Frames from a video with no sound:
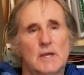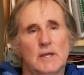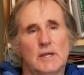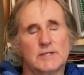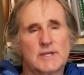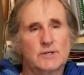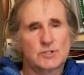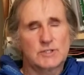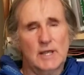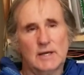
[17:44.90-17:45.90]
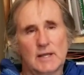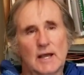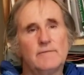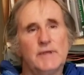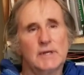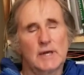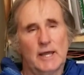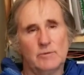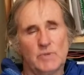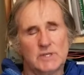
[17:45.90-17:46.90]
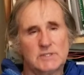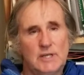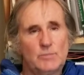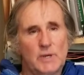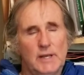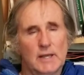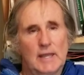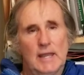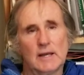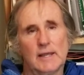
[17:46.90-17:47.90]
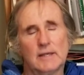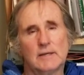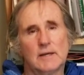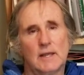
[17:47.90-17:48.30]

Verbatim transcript: in his understanding of the Enlightenment, is deeply Hegelian,